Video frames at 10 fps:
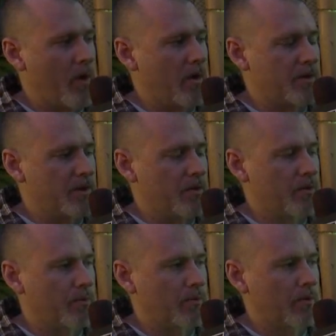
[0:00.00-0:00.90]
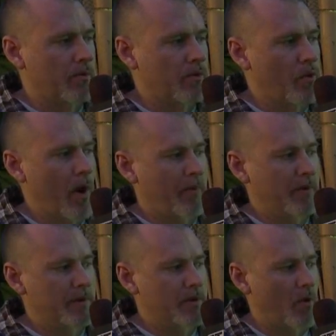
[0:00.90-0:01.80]
way out to new
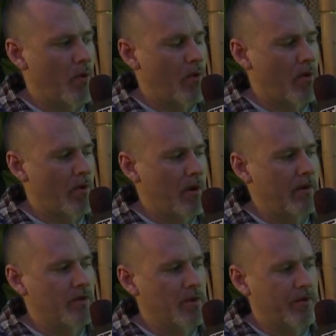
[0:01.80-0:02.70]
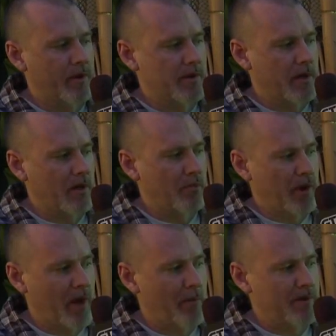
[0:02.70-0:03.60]
weapons or individual things that he can
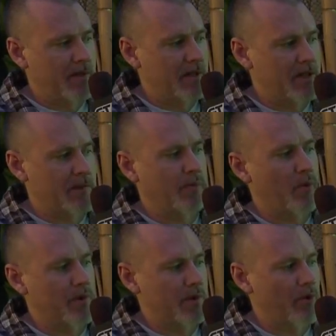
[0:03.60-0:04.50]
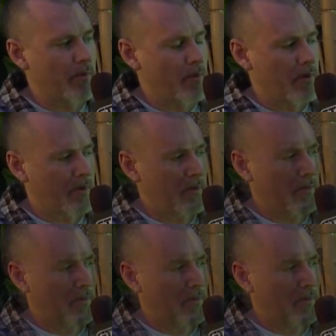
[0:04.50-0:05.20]
pick up as he explores the open world.